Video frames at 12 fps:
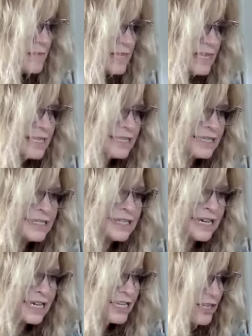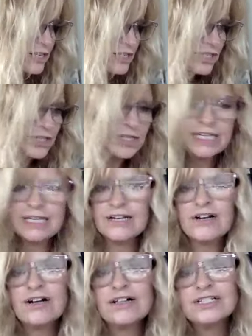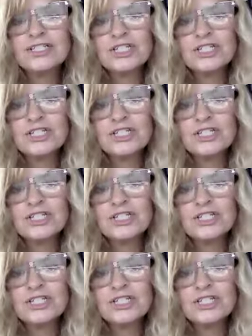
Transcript: he's a second year student in college.